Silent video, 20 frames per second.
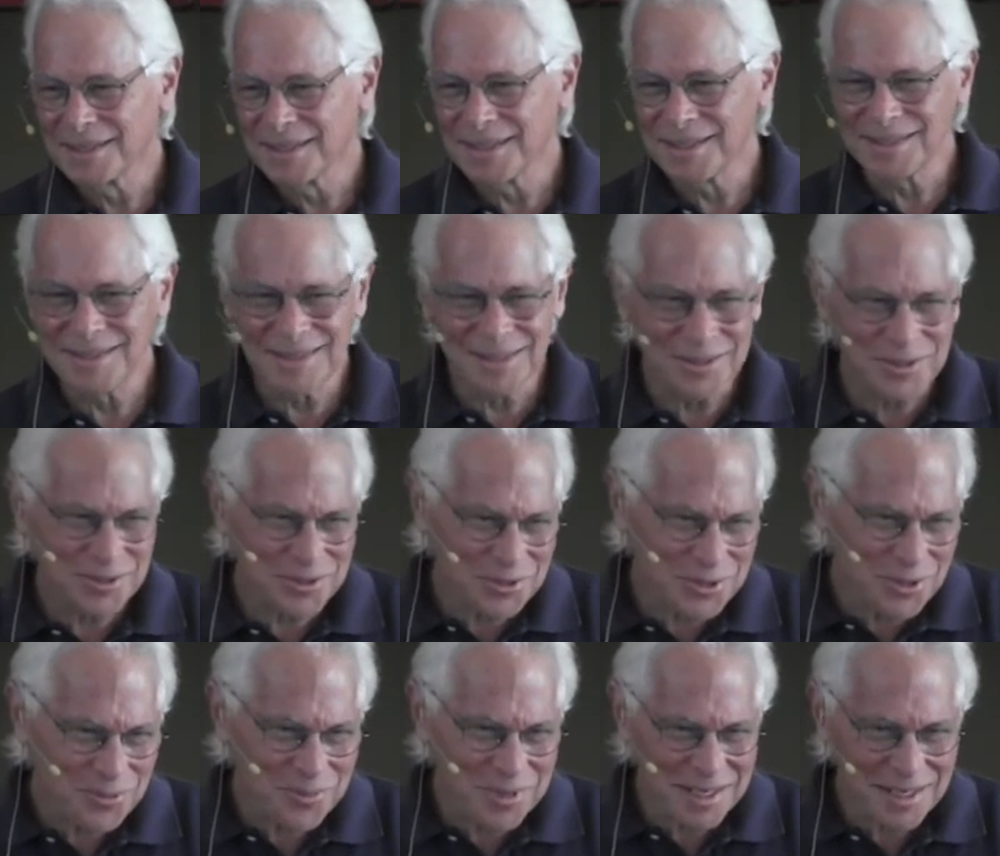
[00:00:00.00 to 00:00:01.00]
And since there's
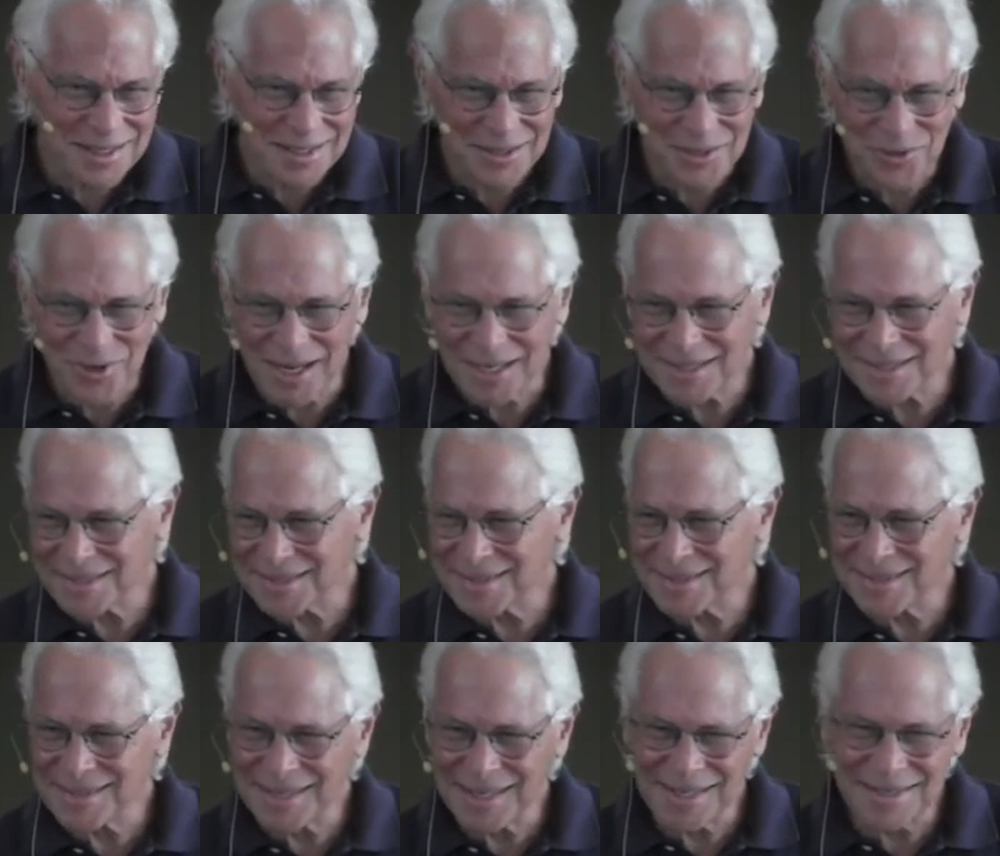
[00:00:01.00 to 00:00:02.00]
so many distractions
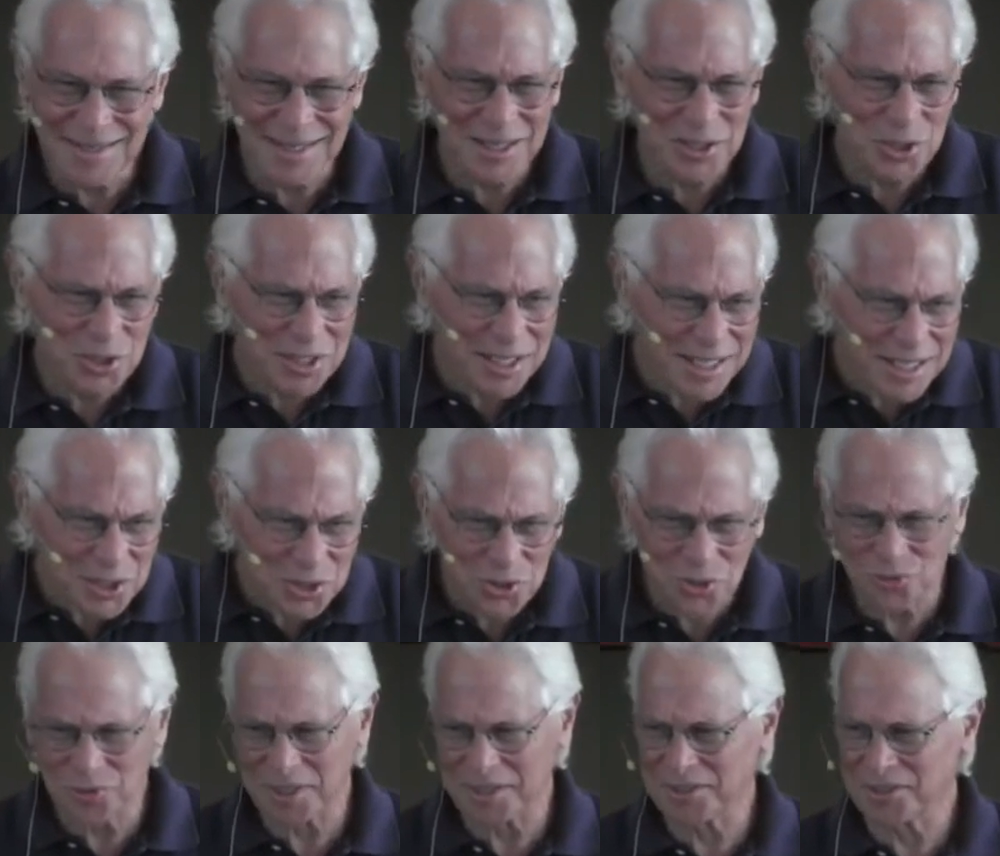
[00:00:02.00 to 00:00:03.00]
these days that look
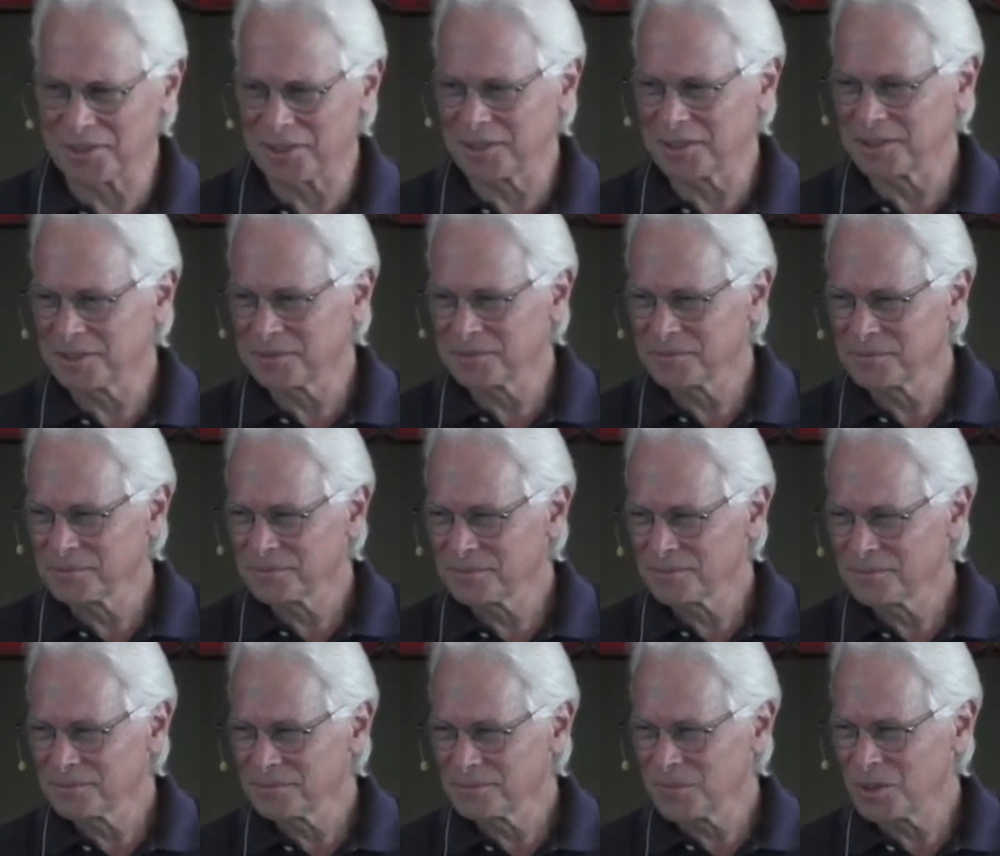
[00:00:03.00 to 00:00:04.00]
interesting,
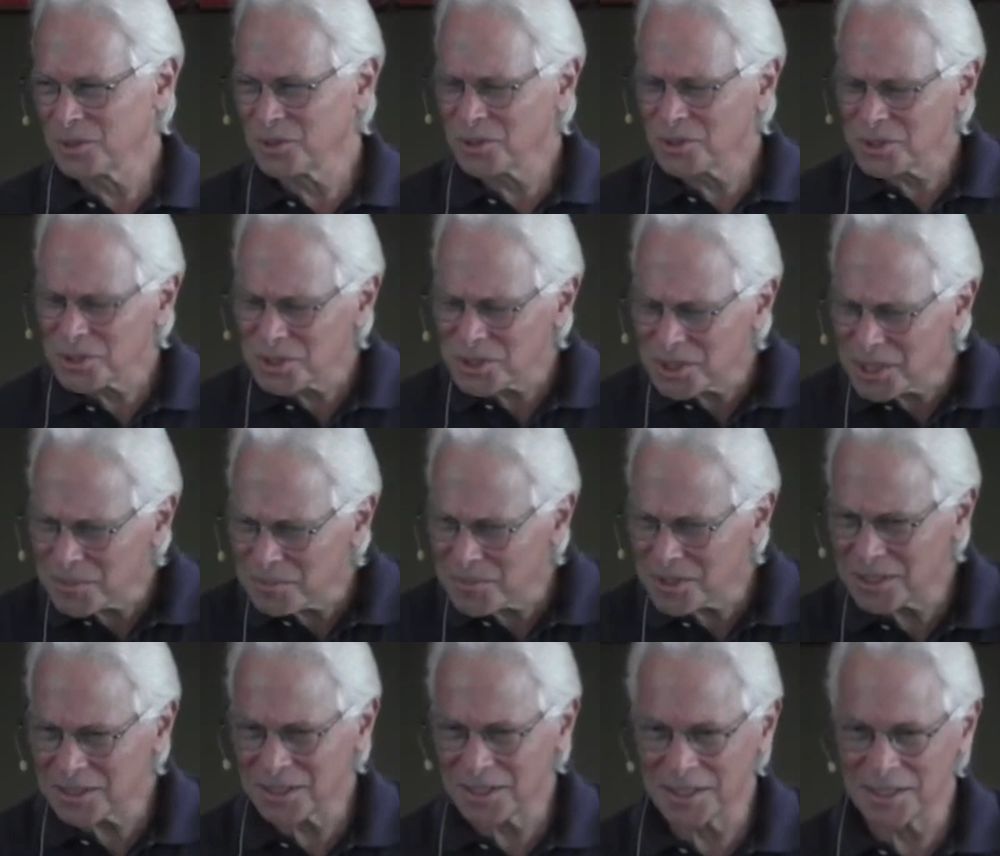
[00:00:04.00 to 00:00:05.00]
that look
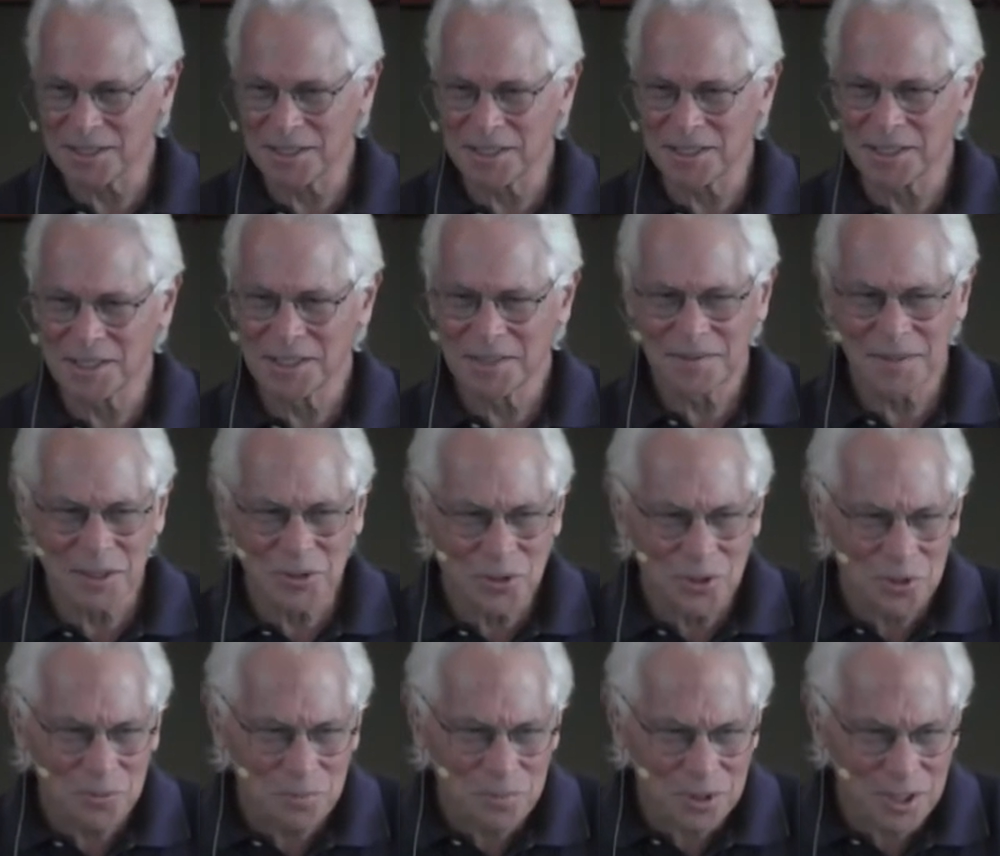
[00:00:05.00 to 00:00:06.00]
stimulating, that
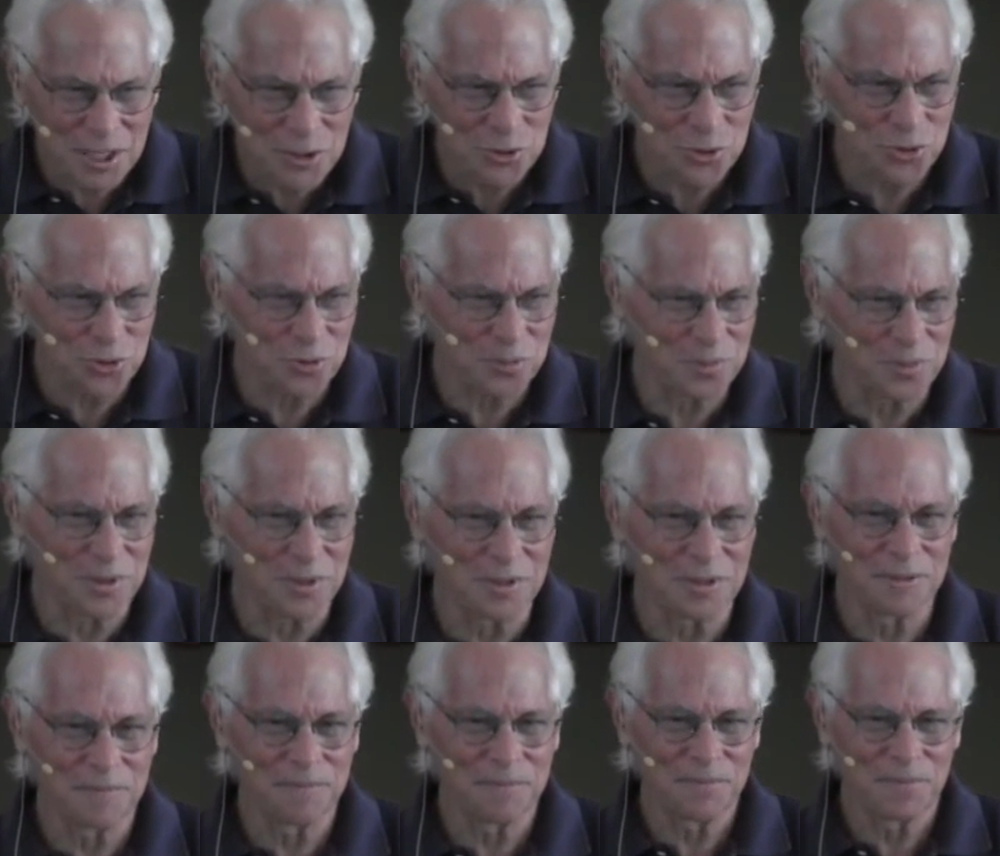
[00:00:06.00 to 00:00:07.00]
look pleasurable,
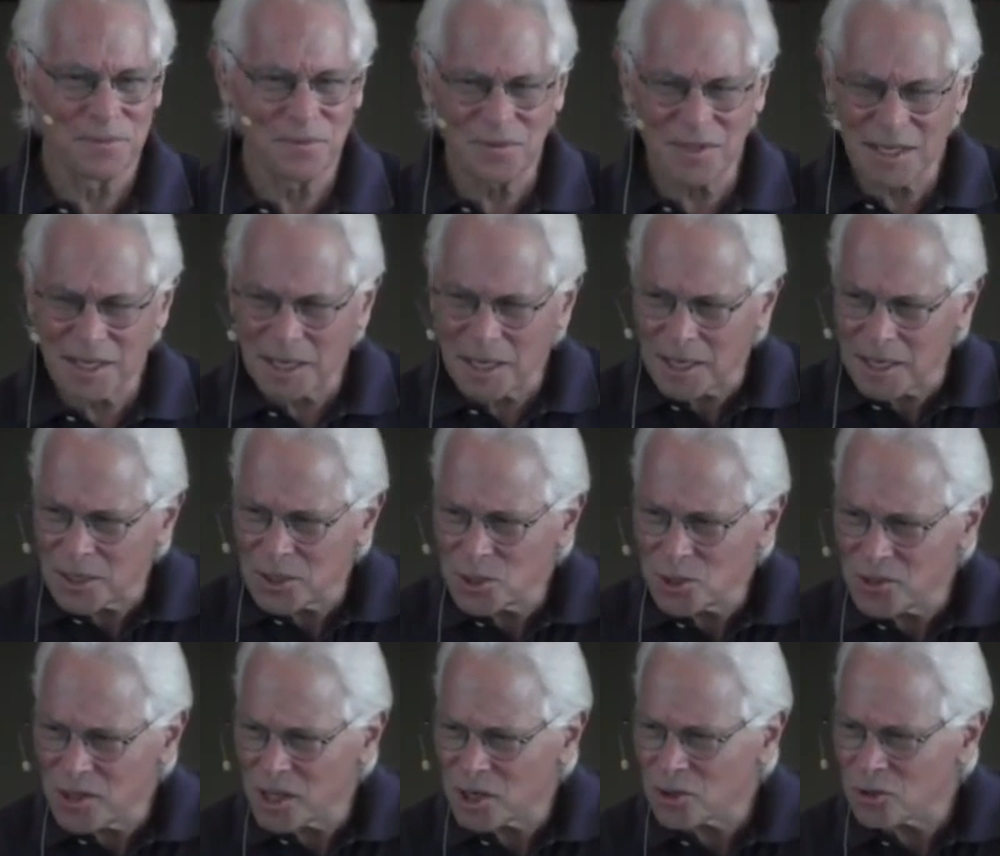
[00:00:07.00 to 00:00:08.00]
that
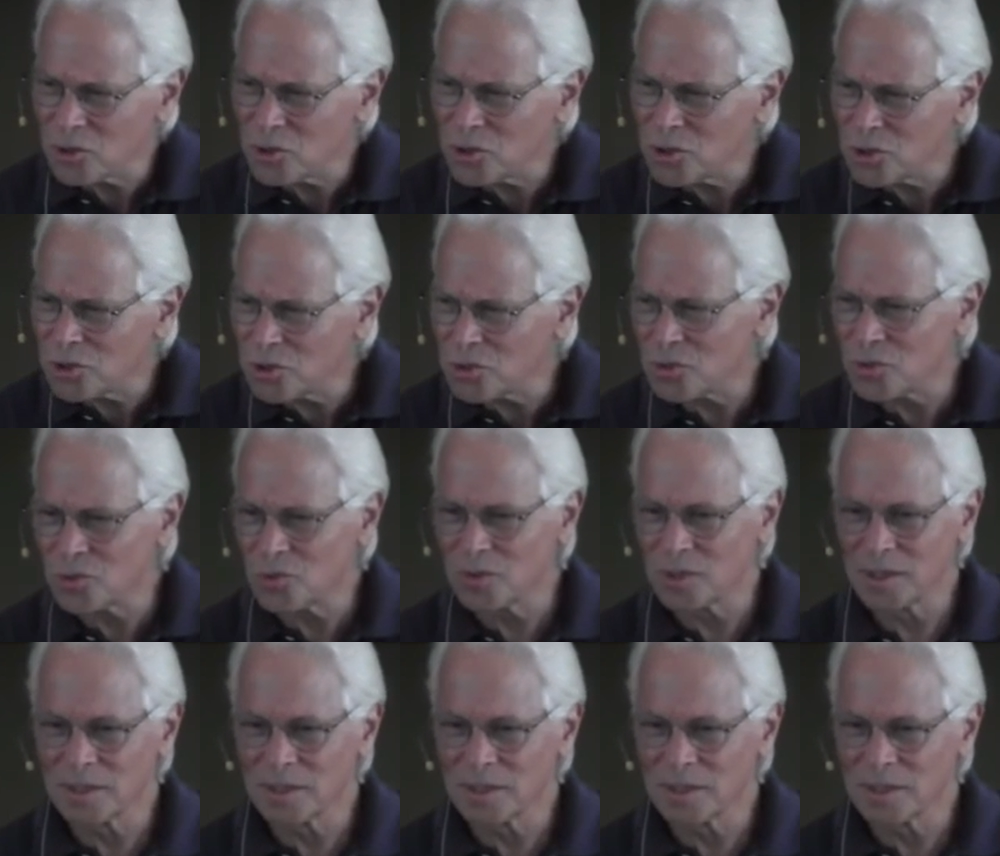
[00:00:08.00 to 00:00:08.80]
are new,